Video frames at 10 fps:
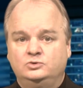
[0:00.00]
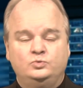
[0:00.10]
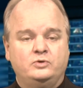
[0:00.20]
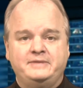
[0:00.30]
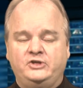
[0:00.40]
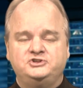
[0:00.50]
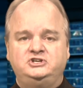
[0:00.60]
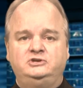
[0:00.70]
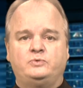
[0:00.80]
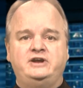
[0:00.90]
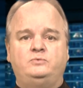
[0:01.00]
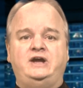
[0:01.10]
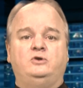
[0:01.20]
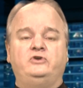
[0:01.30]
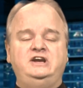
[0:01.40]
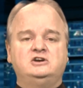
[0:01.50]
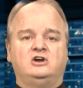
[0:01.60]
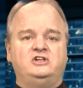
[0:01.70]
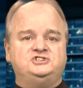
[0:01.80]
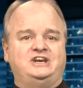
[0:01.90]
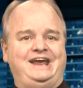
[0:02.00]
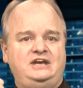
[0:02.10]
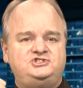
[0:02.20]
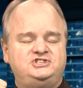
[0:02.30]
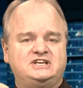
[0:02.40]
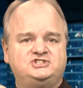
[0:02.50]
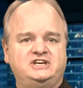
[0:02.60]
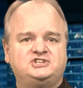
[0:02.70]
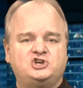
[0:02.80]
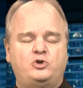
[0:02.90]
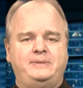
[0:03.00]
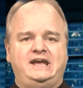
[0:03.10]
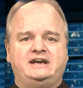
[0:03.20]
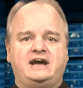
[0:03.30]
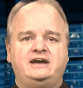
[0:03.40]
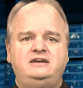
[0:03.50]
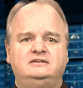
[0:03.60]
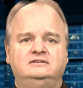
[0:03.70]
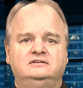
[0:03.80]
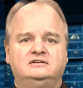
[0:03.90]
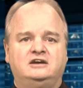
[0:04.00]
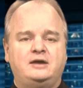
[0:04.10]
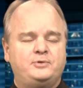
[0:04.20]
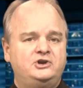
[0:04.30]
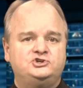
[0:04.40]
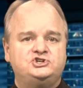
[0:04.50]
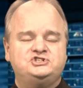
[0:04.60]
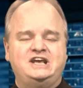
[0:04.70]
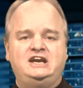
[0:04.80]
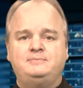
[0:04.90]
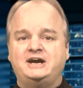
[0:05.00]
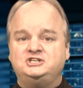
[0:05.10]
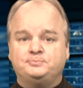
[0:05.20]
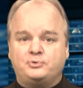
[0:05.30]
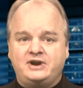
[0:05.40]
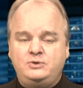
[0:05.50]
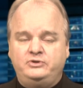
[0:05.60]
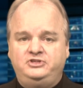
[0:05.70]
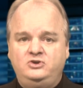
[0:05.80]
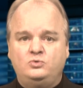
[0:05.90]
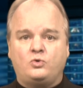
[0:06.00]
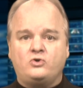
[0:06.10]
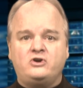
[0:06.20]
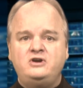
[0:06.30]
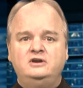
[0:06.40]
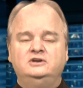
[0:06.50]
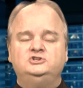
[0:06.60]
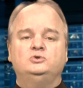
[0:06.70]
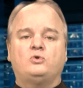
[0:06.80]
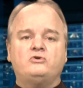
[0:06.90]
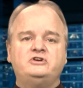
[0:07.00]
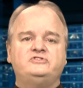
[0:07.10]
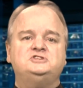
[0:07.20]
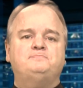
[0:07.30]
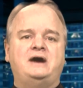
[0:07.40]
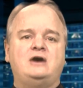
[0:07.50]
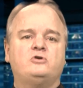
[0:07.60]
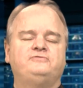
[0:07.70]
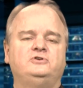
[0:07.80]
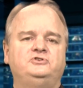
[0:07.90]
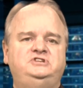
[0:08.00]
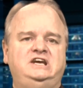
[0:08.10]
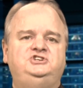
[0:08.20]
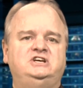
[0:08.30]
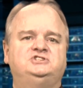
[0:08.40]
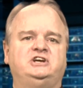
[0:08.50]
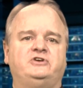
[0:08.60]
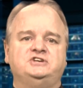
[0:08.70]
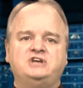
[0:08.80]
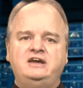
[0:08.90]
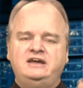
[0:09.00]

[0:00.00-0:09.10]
We'll mail it to you right away. Or you can call us at 866-OBEY-GOD. Operators are standing by to pray with you or to order this powerful teaching series.